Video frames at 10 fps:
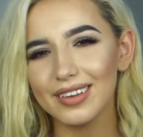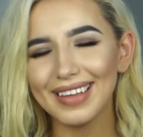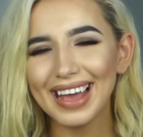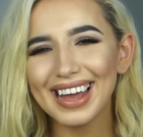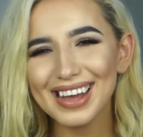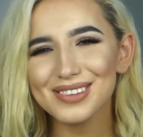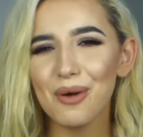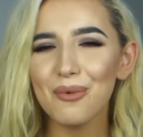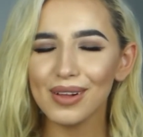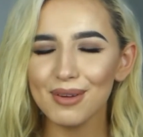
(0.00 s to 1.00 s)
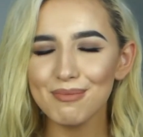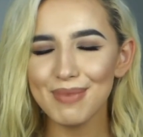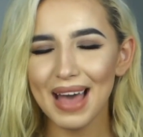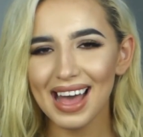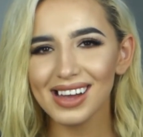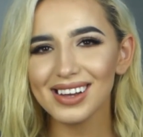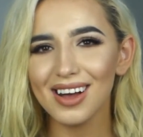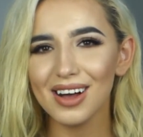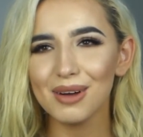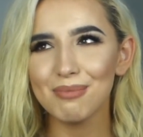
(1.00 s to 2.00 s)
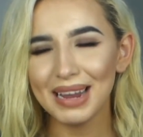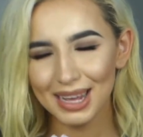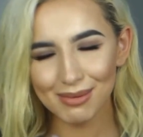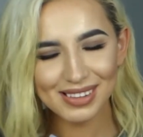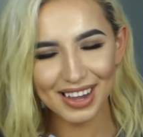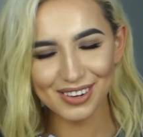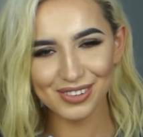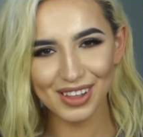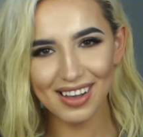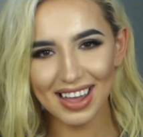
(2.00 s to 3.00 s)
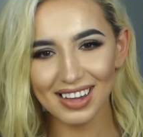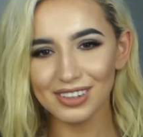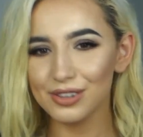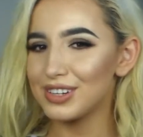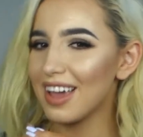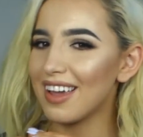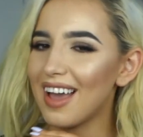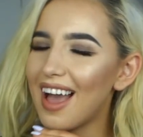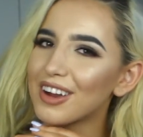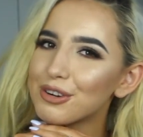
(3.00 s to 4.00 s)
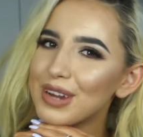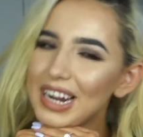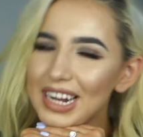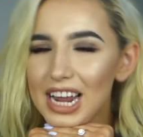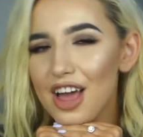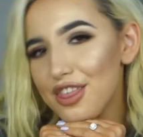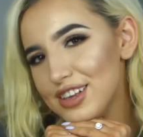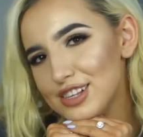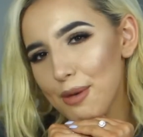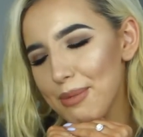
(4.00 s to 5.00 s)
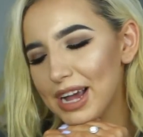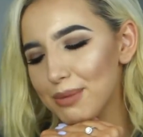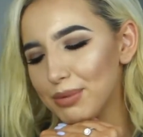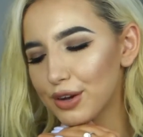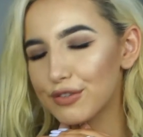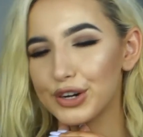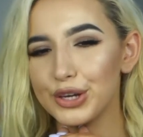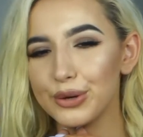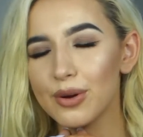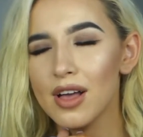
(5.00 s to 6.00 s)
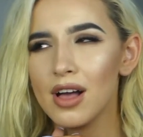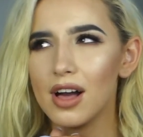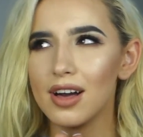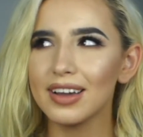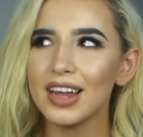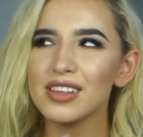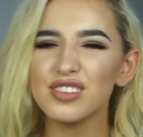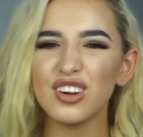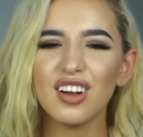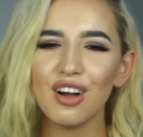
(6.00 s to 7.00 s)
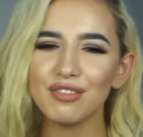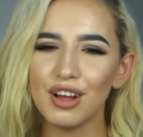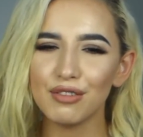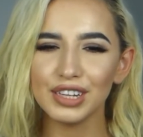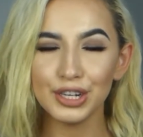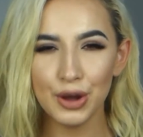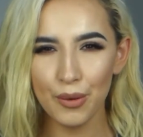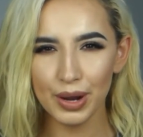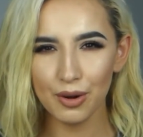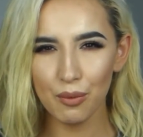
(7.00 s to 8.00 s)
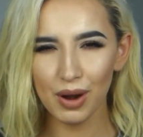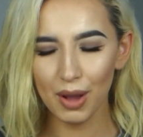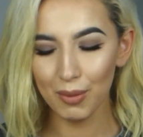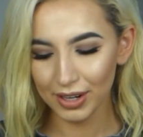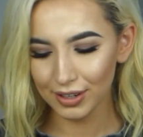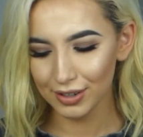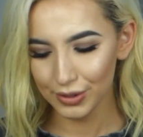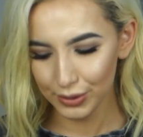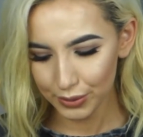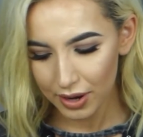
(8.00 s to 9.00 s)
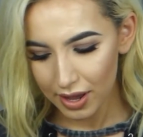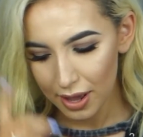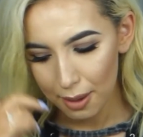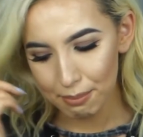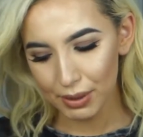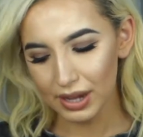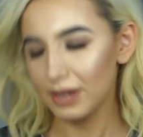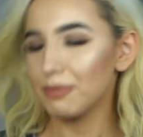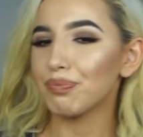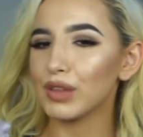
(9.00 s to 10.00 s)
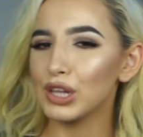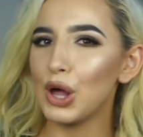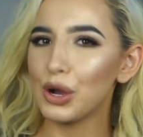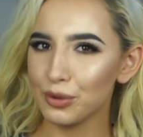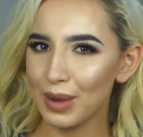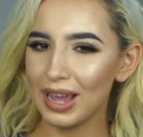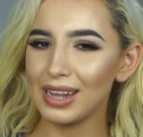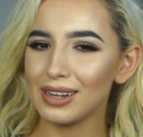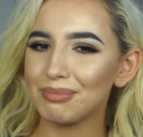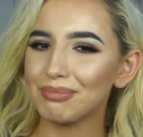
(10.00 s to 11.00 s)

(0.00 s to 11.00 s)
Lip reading: Hi guys, welcome back. My name is Angela and today I created this makeup look for you. Kind of started off not really knowing what I wanted to do, but along the way